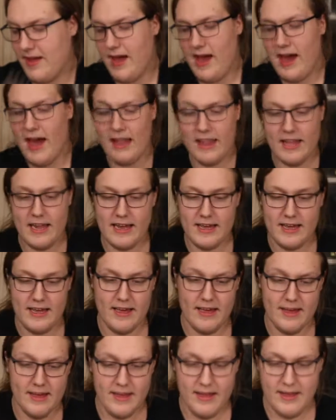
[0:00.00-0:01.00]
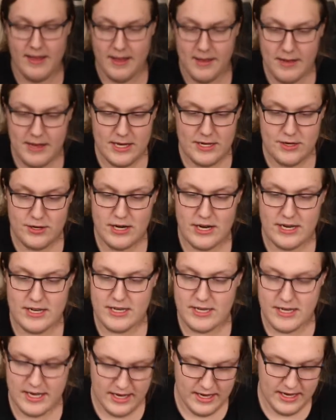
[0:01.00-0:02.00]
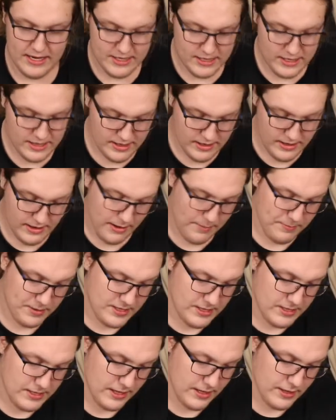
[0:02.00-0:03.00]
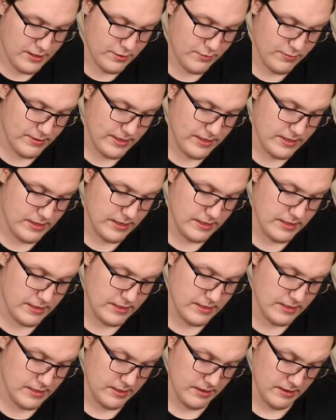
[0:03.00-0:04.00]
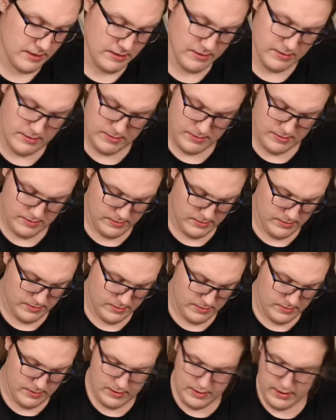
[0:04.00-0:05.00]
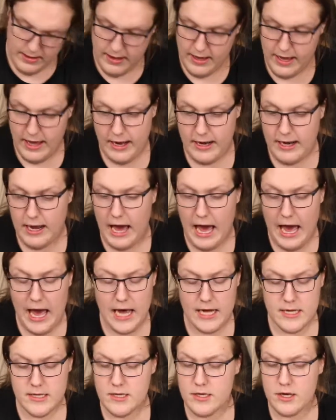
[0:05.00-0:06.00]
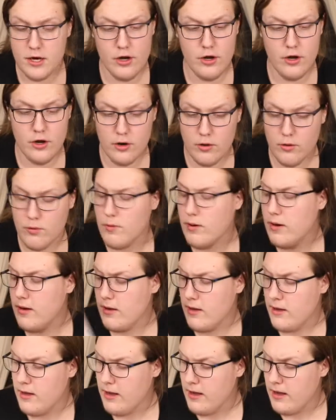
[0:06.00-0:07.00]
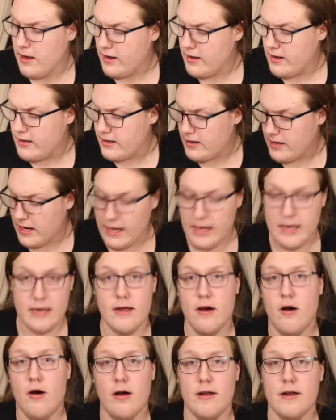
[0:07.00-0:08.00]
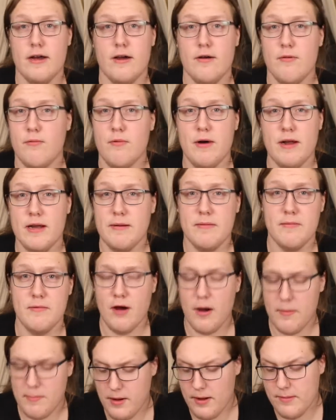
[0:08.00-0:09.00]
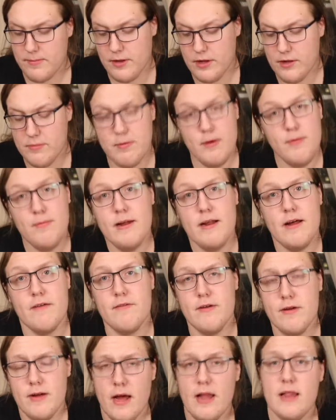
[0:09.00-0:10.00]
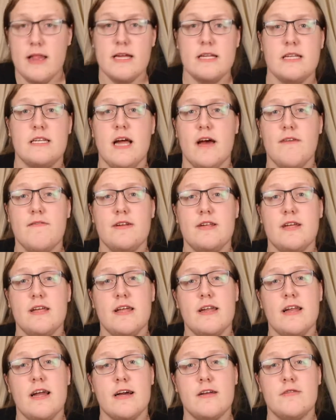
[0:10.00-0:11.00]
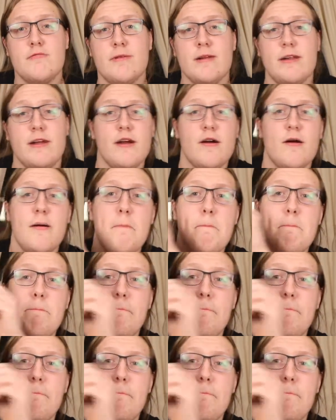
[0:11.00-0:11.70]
I like it. Interesting. It's gonna excited to read this. And it has no date on it when it got published, but whatever. Let's dive into the next one here.